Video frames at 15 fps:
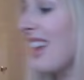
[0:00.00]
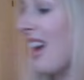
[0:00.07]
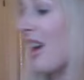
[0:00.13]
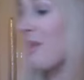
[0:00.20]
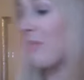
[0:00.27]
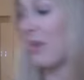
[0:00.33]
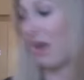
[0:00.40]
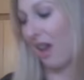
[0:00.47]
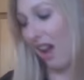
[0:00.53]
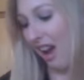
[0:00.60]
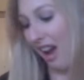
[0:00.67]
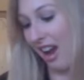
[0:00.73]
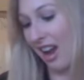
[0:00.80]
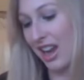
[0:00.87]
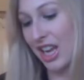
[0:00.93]
up,
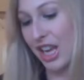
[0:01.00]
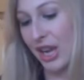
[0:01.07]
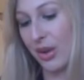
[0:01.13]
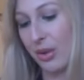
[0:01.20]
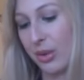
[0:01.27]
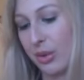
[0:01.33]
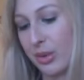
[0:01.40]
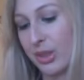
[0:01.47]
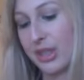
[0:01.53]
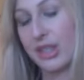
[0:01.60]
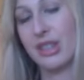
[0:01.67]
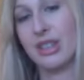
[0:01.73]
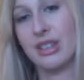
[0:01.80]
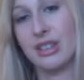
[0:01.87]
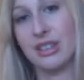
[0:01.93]
I use
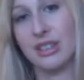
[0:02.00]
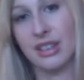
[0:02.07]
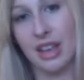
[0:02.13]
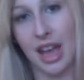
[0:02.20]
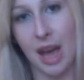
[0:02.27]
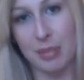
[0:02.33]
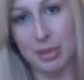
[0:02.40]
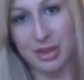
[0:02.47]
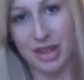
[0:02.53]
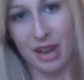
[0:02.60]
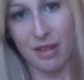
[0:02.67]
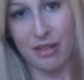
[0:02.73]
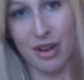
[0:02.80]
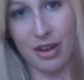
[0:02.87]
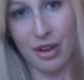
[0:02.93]
apple
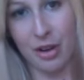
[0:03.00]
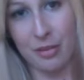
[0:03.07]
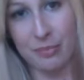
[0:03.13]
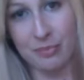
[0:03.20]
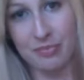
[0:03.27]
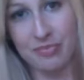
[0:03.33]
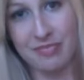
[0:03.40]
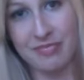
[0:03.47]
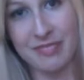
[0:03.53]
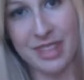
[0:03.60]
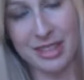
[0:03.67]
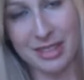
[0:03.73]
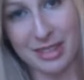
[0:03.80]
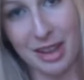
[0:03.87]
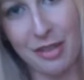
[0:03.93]
cider vinegar.
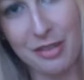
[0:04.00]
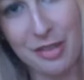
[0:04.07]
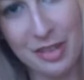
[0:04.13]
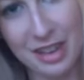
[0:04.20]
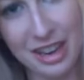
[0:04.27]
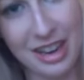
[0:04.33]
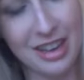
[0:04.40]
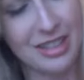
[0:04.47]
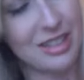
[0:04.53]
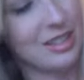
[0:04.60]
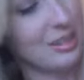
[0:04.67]
This stuff it